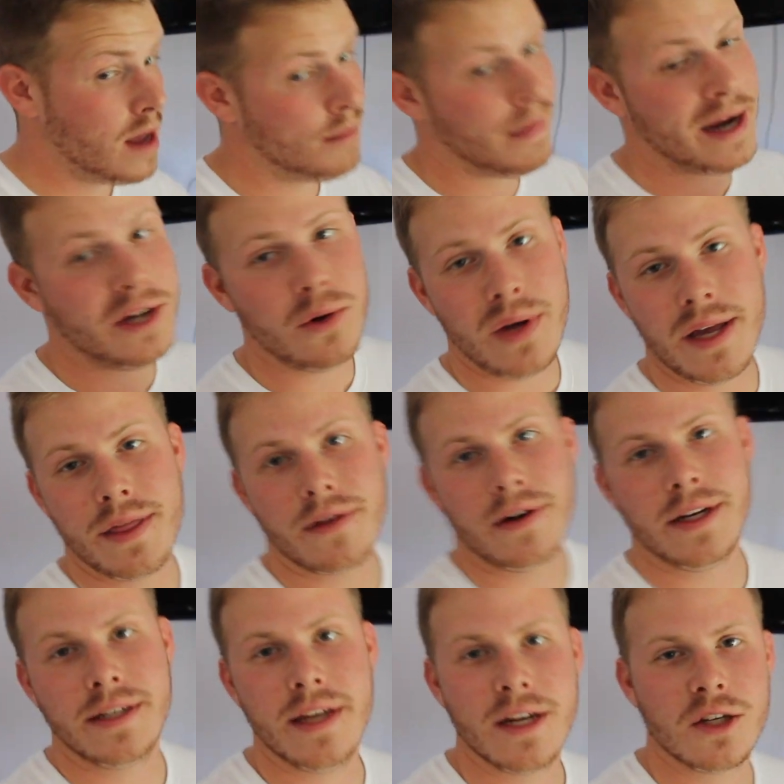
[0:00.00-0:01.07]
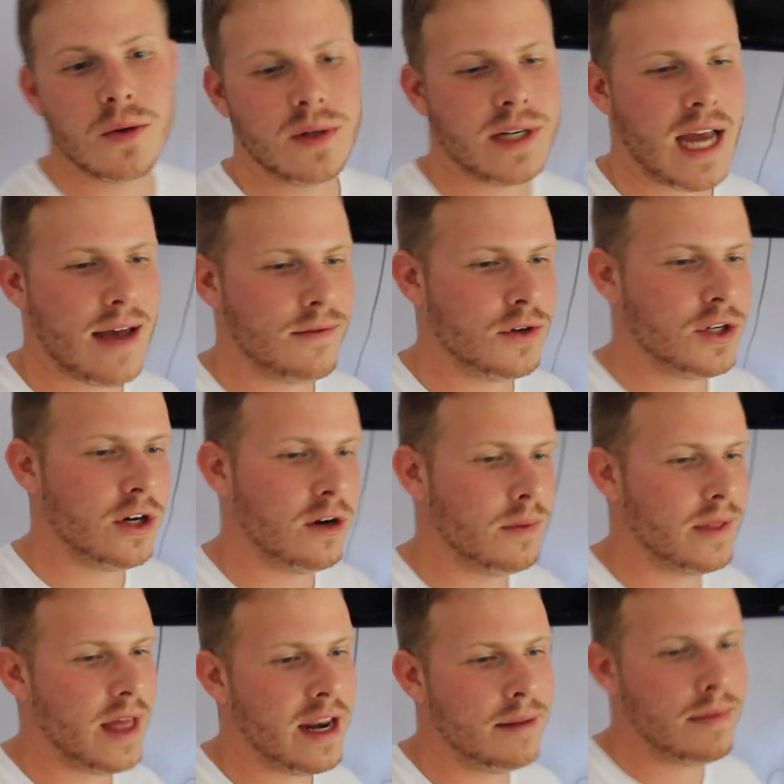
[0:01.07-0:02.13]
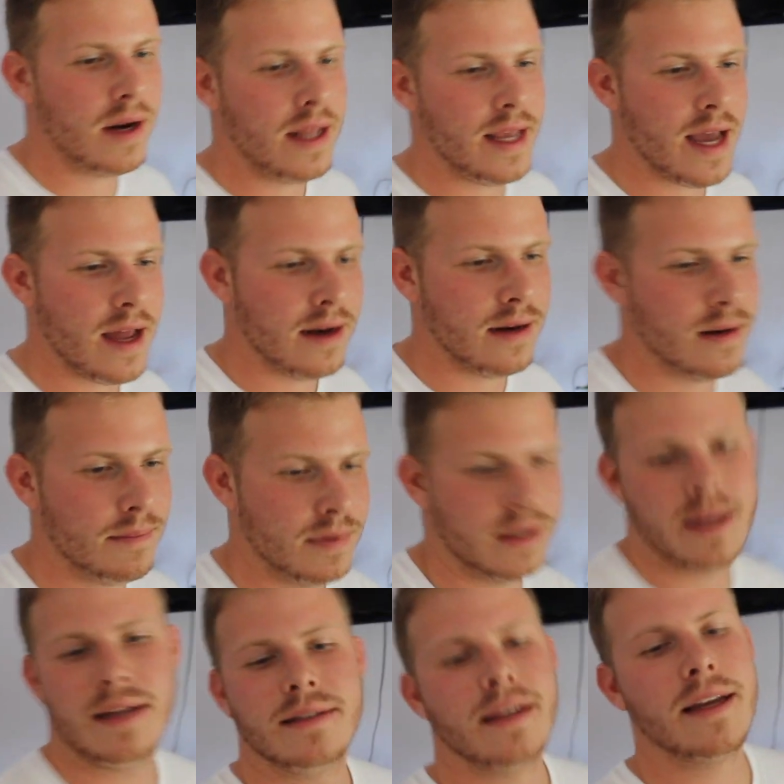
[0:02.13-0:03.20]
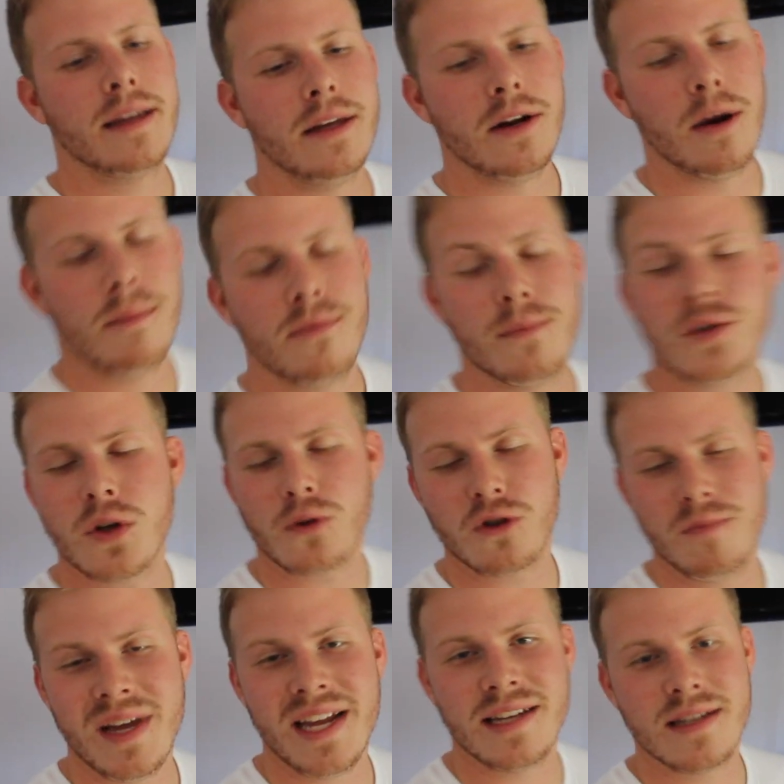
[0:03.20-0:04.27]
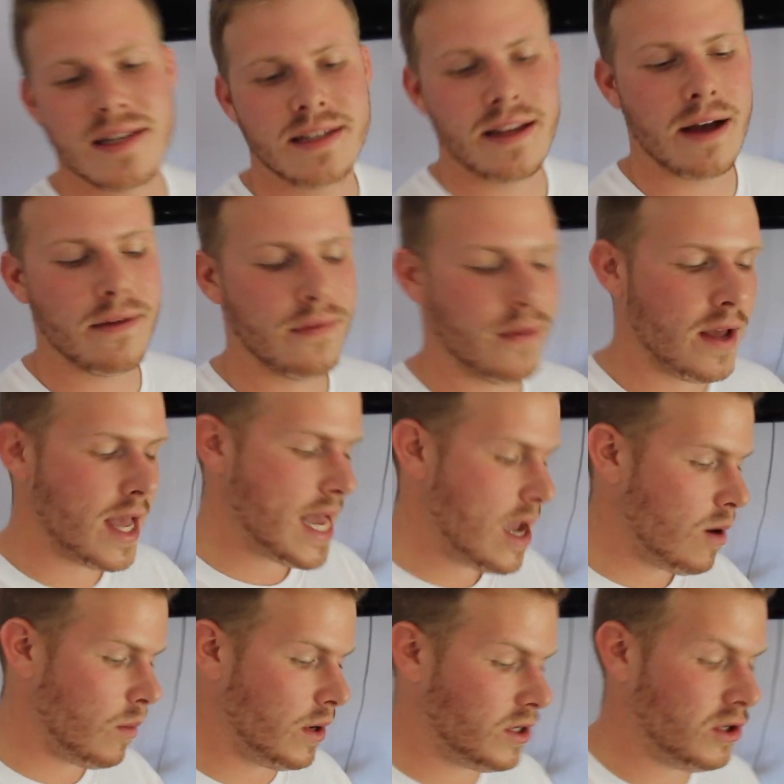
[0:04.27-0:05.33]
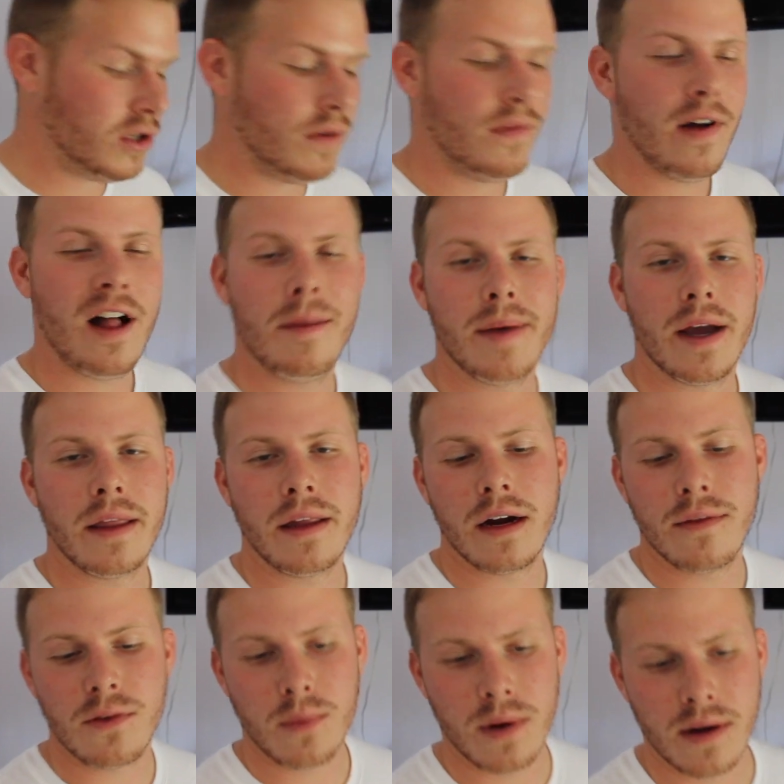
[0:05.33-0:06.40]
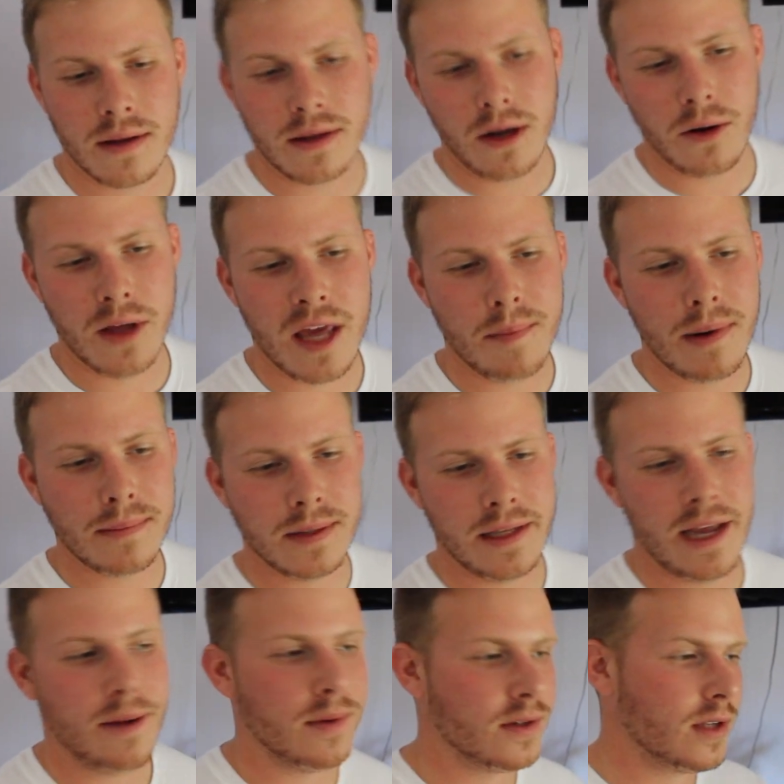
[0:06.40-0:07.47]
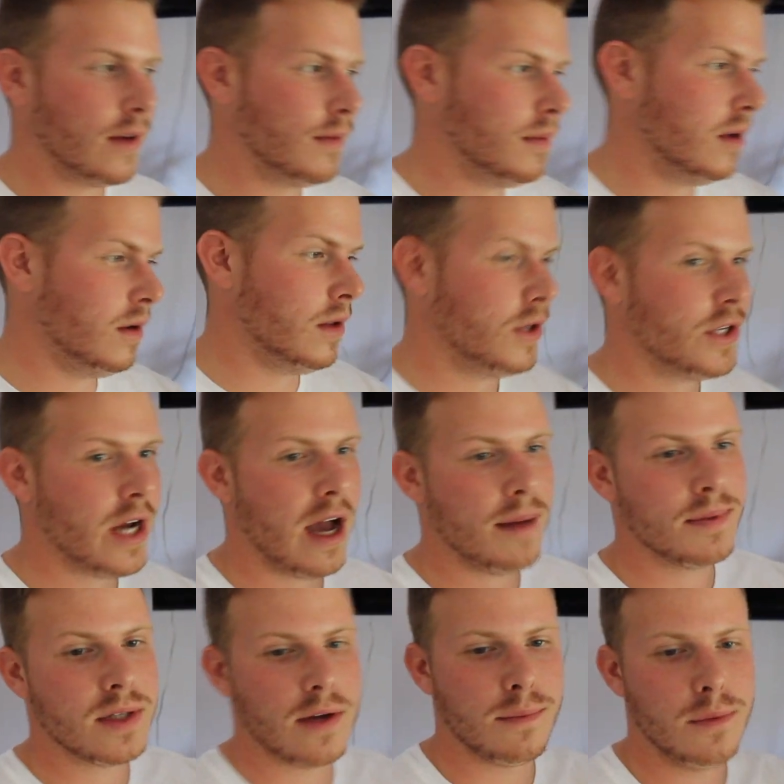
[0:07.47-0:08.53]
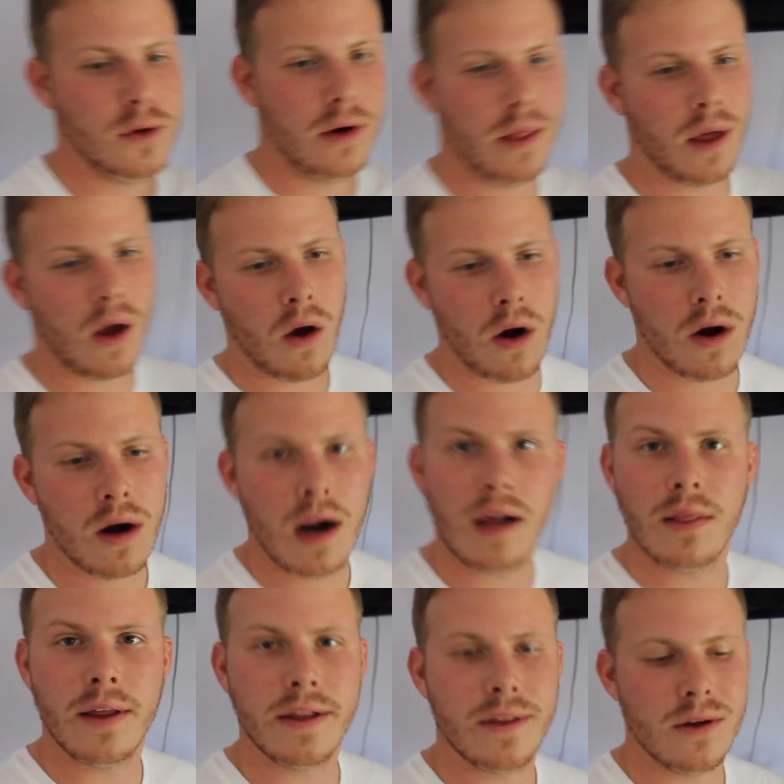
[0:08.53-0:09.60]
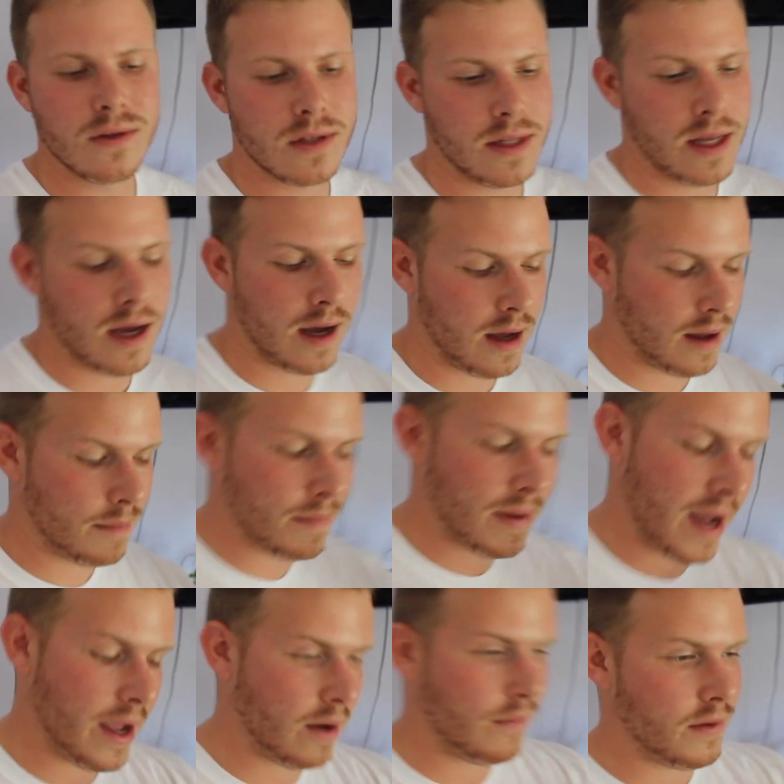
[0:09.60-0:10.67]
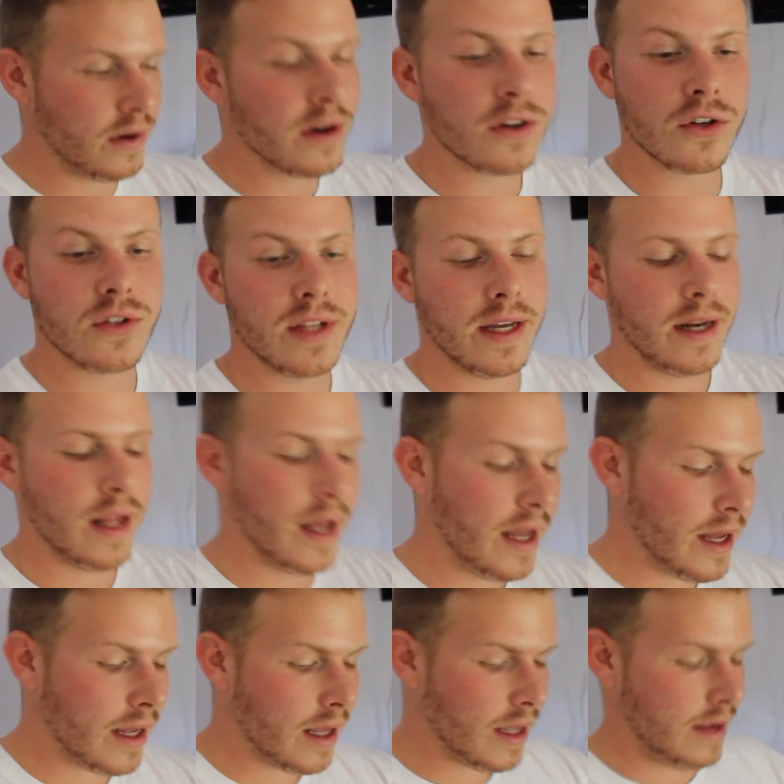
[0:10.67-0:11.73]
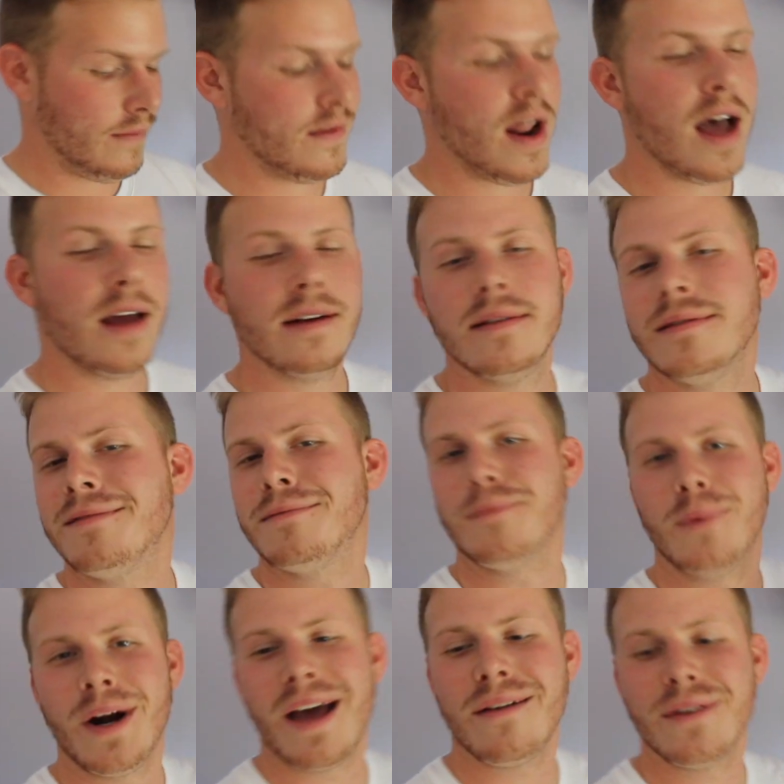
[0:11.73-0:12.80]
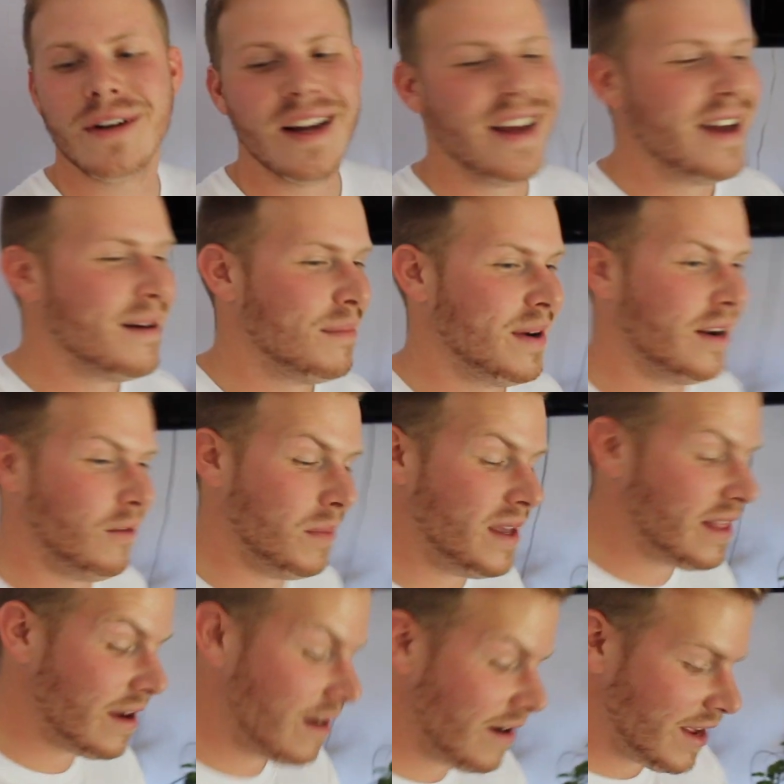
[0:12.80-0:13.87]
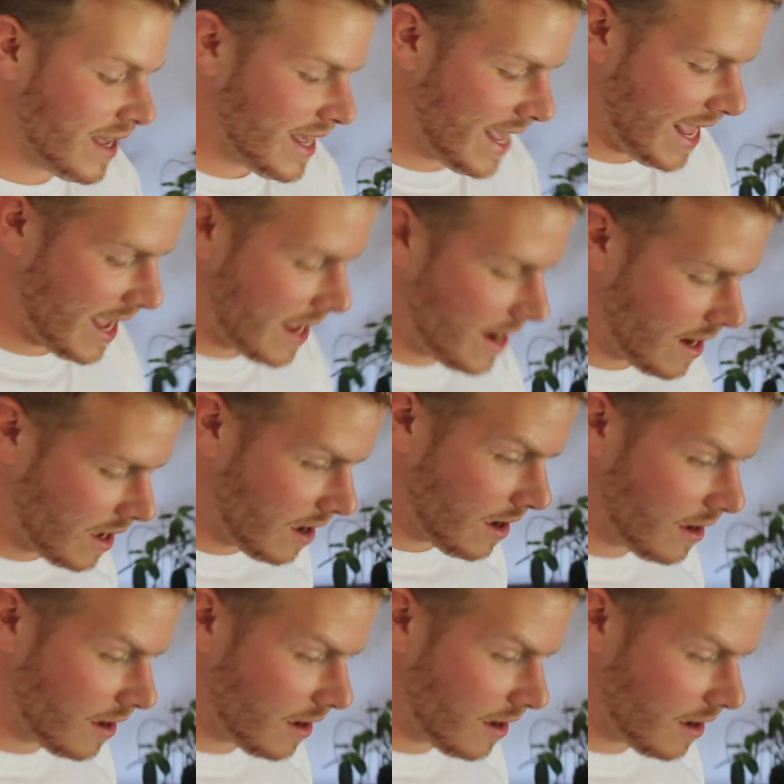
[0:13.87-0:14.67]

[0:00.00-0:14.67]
My new E36, which I haven't shared with anybody yet, besides social medias and stuff, which you should follow me on there if you want to keep up to date with stuff I'm doing in the shop, stuff I'm doing on the car. I'll link those in the bio if you're interested. If not, whatever, but it'll be there. And